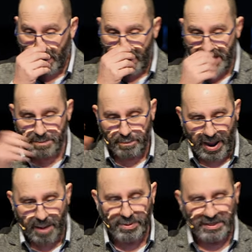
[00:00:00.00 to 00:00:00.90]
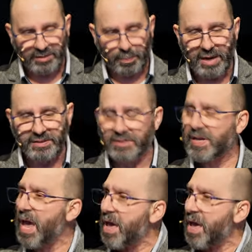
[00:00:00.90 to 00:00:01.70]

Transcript: and in public spaces.